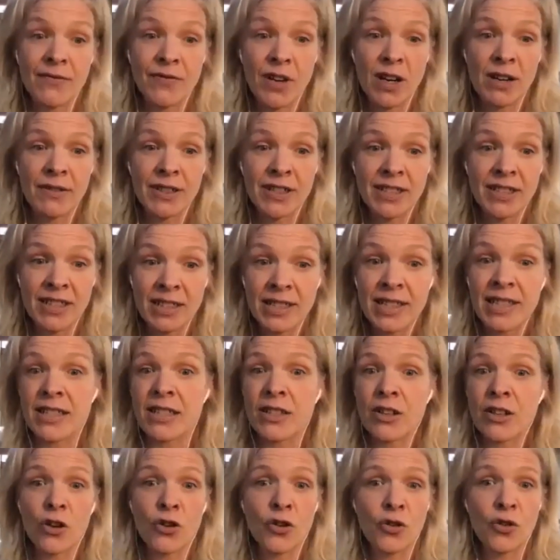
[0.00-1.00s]
virus to
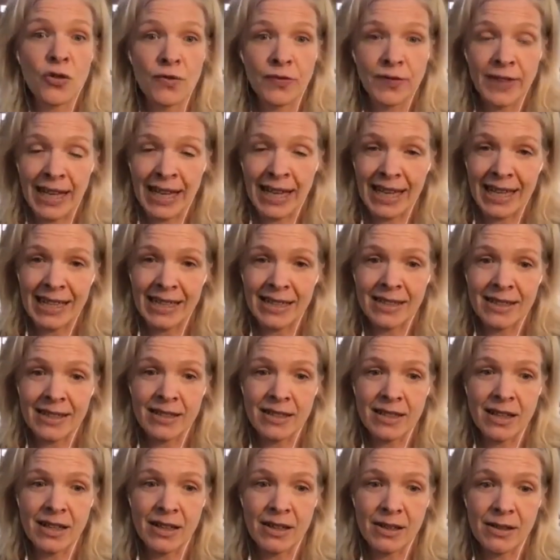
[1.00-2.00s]
dissolve and,
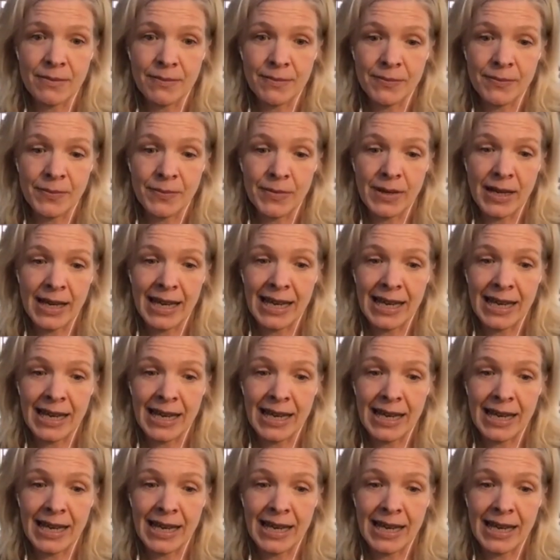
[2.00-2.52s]
um,